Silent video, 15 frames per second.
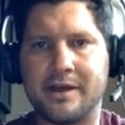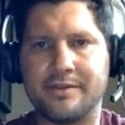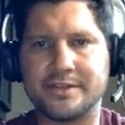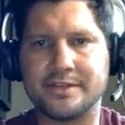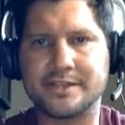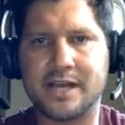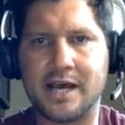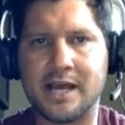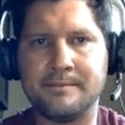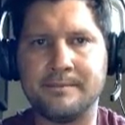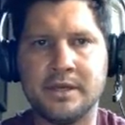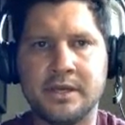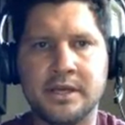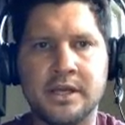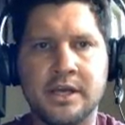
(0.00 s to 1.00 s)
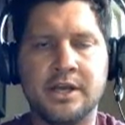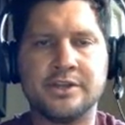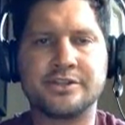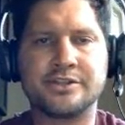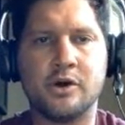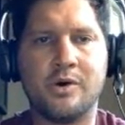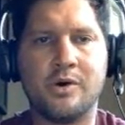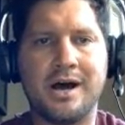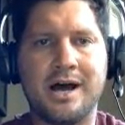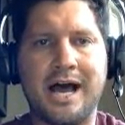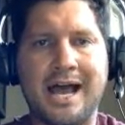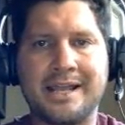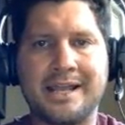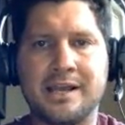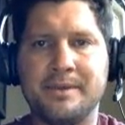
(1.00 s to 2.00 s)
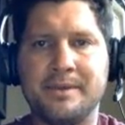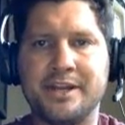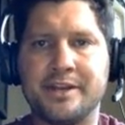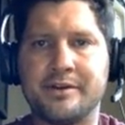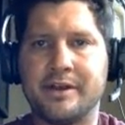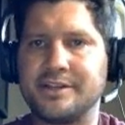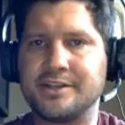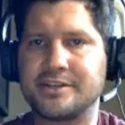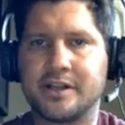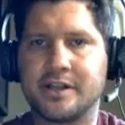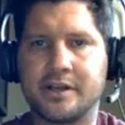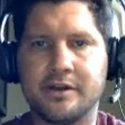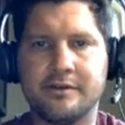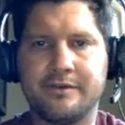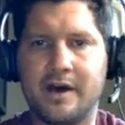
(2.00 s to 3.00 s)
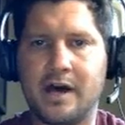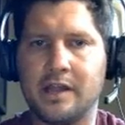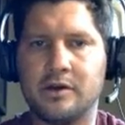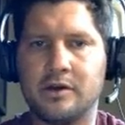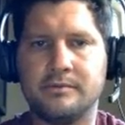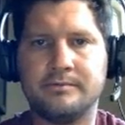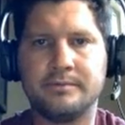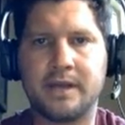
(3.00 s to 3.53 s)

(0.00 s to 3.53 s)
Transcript: this time. So I come in here, I just click unfollow.